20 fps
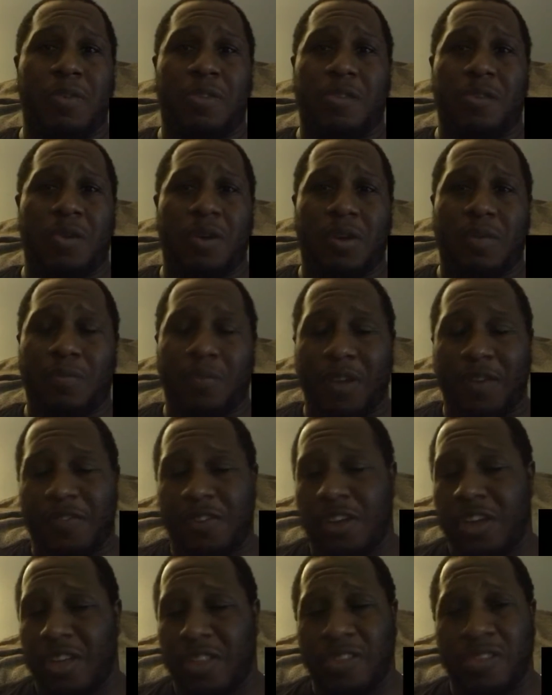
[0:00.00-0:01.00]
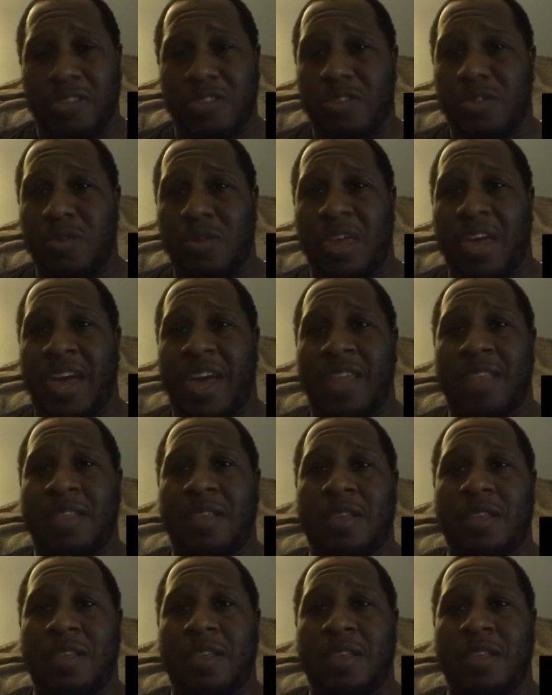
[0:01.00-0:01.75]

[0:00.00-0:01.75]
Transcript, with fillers: So I'd rather not do that.